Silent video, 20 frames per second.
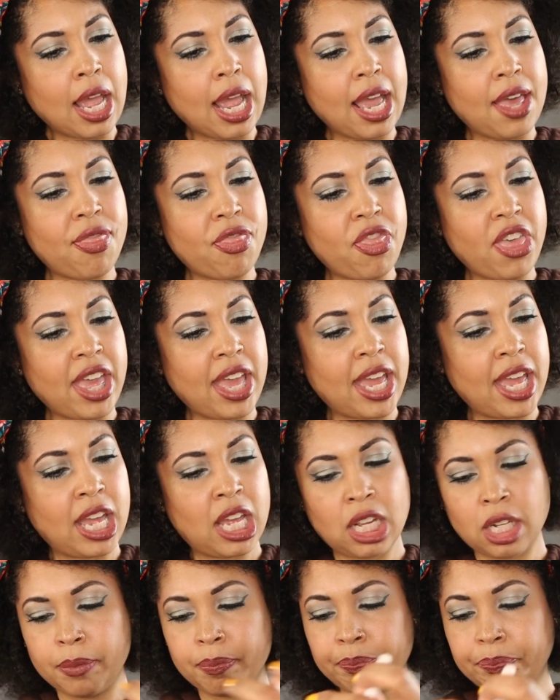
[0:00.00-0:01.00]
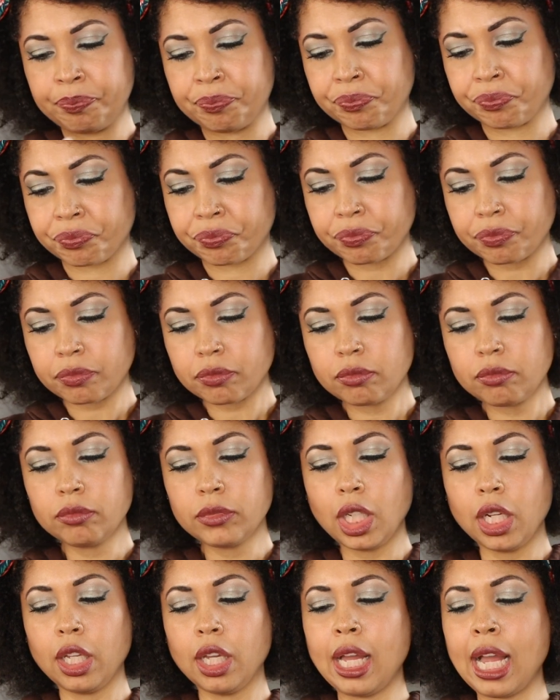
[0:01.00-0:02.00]
and then
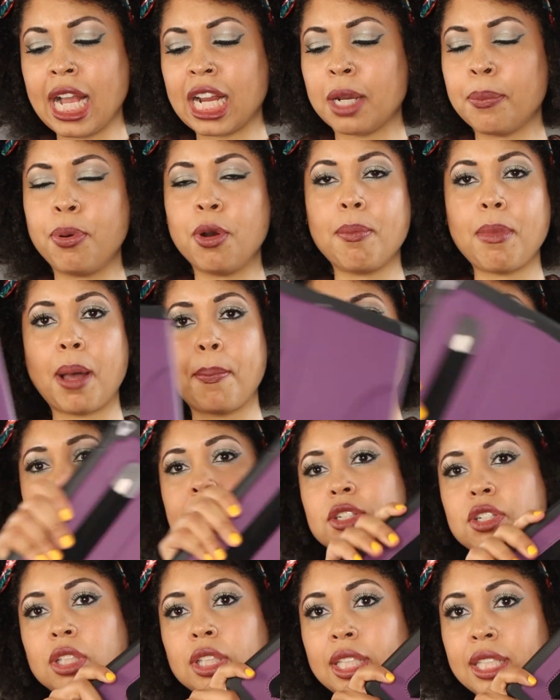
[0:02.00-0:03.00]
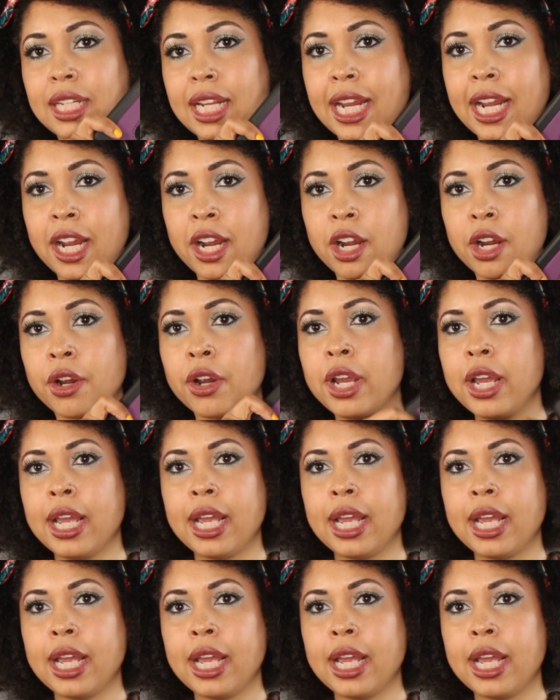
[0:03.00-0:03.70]
I can put my pencil in there.